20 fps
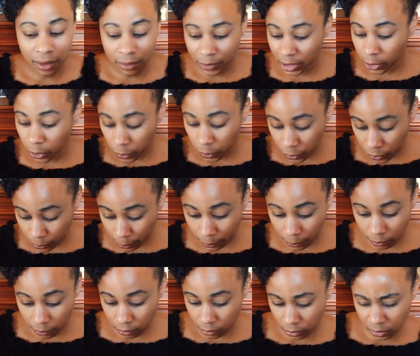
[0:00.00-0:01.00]
He goes
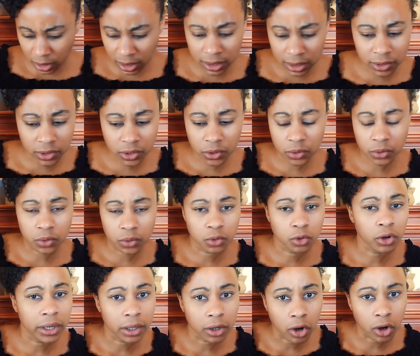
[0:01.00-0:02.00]
into
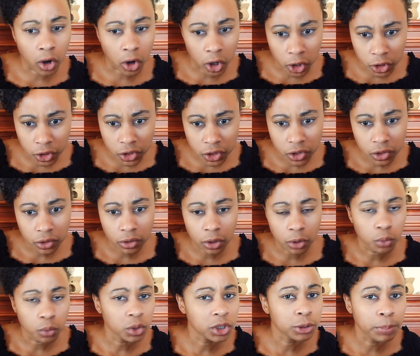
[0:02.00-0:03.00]
credit cards,
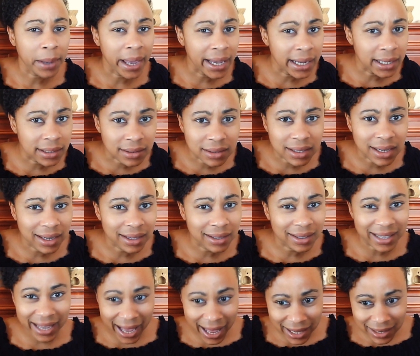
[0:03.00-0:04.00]
which banks to
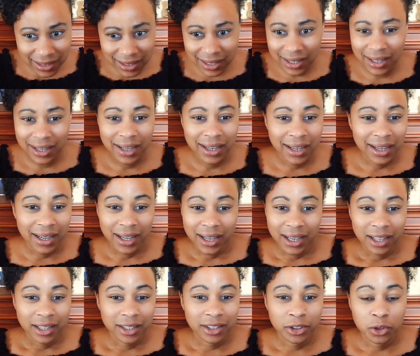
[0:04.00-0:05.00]
get.
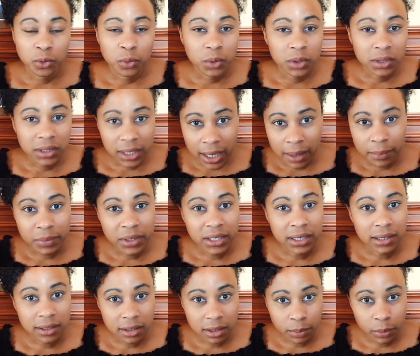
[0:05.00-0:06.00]
You will not be
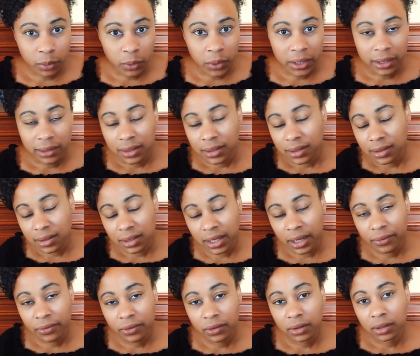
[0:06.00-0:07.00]
disappointed. This is
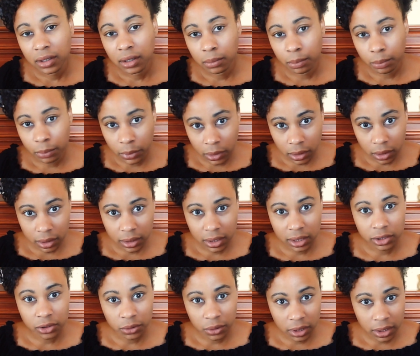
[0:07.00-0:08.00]
definitely a book
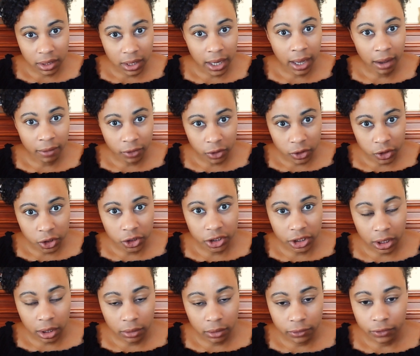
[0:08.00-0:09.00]
that you need to have on your
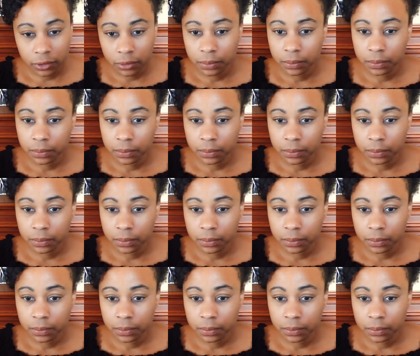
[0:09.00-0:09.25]
shelf.